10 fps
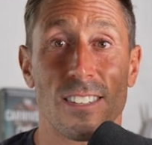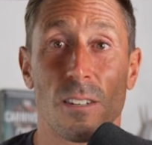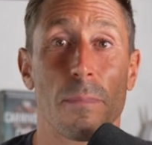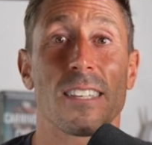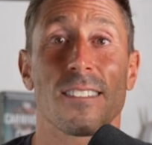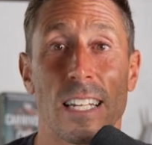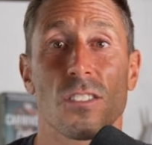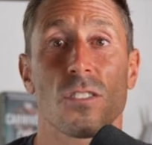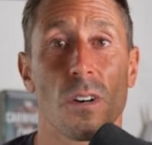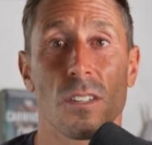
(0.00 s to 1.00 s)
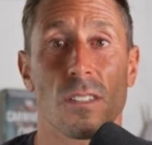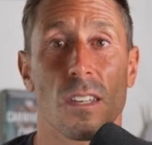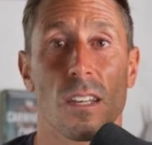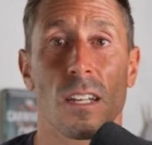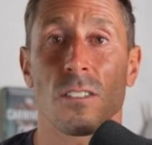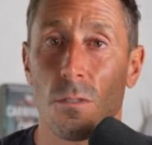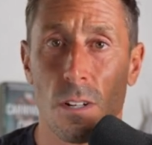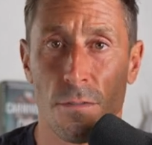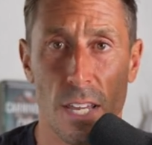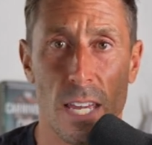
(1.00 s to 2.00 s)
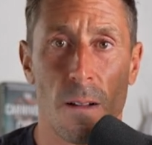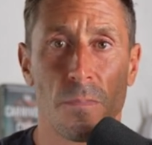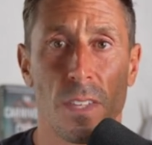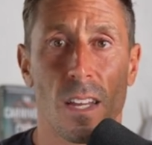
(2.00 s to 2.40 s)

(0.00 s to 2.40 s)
doesn't make sense to us intuitively.